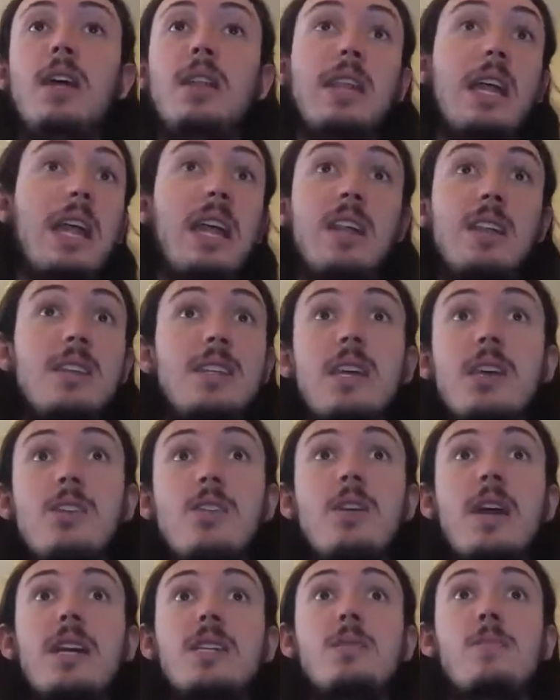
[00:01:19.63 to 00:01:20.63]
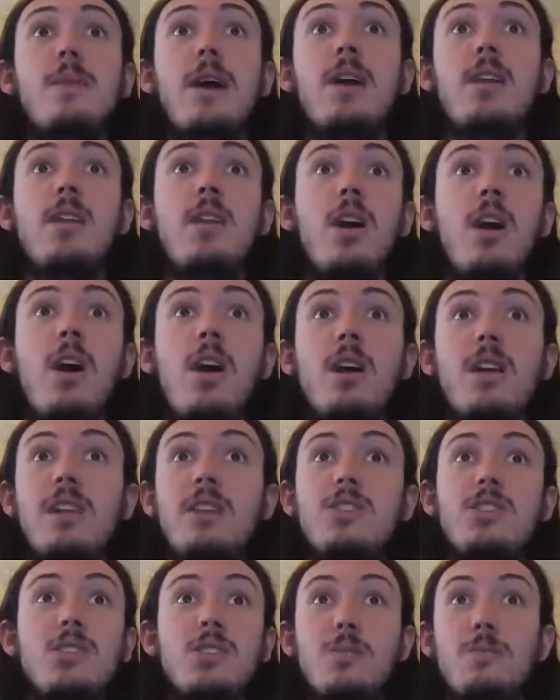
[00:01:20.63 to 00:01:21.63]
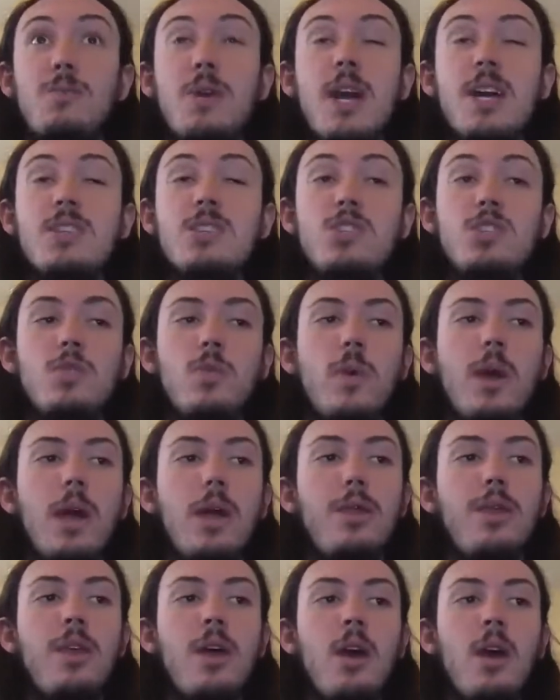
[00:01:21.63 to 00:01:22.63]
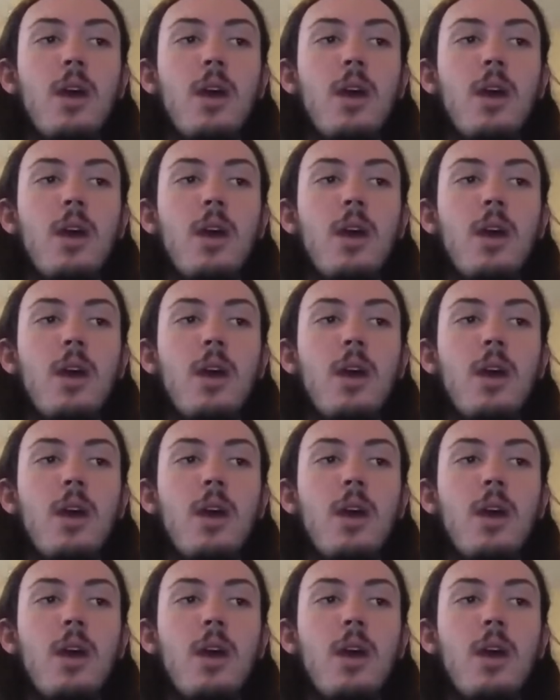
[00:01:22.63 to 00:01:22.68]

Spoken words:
didn't tell you guys about at all, and I just surprised you with,